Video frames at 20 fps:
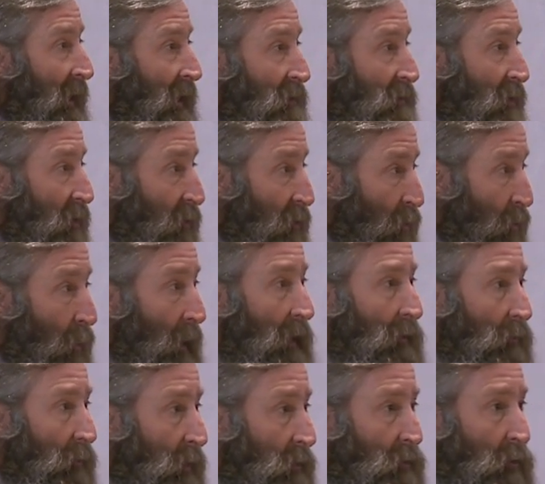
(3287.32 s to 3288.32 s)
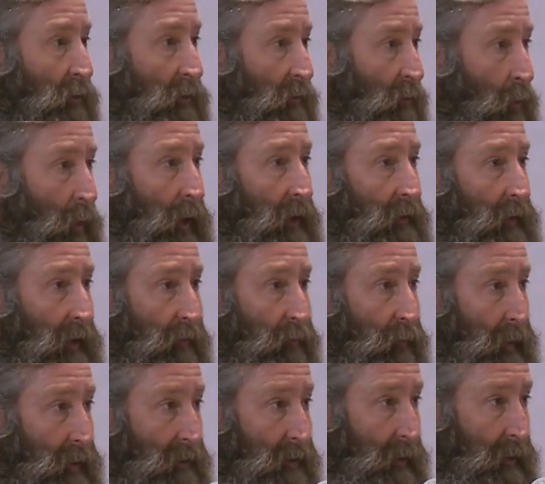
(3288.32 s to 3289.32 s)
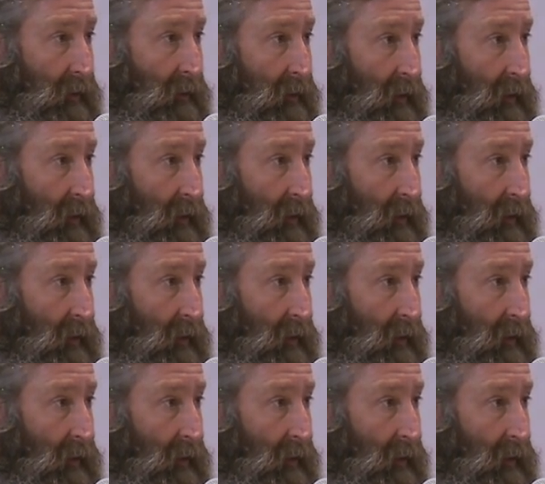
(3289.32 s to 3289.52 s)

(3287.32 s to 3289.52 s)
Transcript: as the direct result of wildlife ranching in